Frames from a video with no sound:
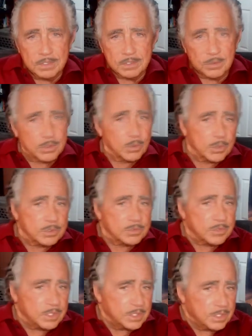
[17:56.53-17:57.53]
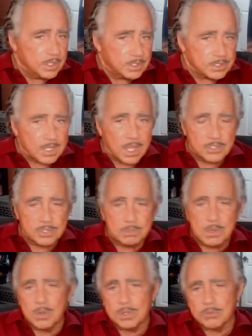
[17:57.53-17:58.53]
In the words of the Scottish
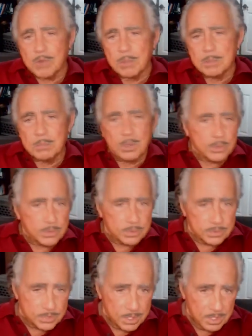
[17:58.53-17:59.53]
poet Robert Burns,